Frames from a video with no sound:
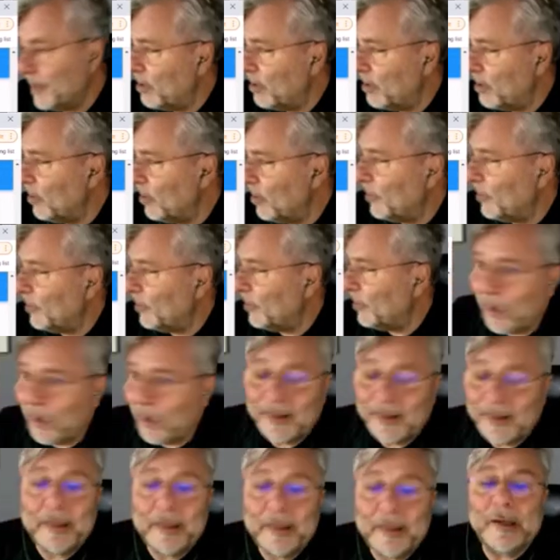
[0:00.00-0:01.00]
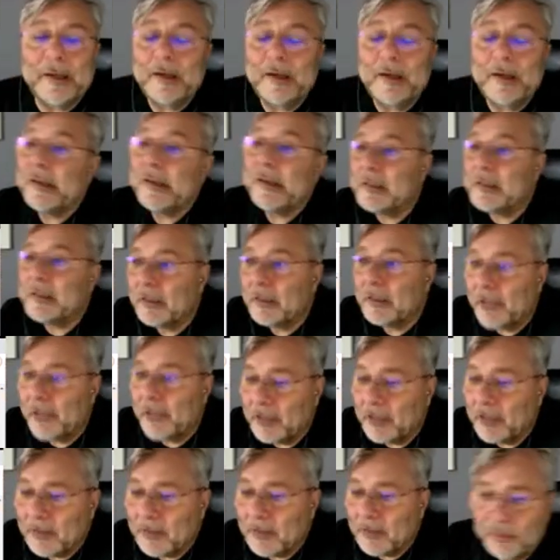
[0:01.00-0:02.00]
value of 20 degrees.
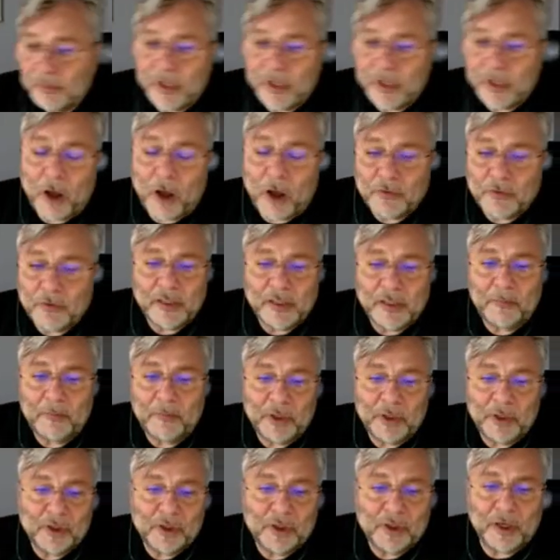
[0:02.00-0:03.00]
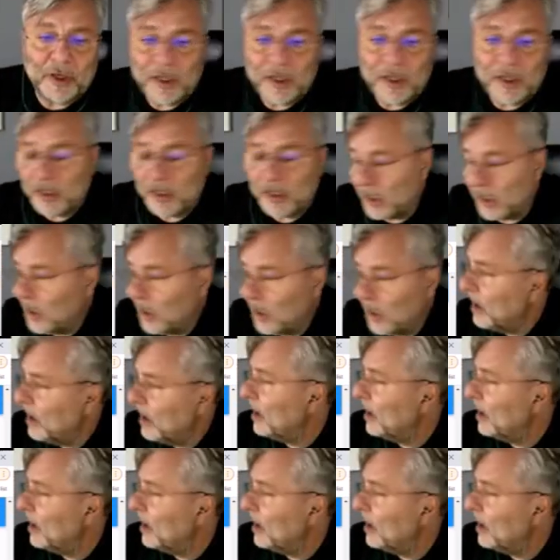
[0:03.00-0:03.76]
Yeah, so now the temperature in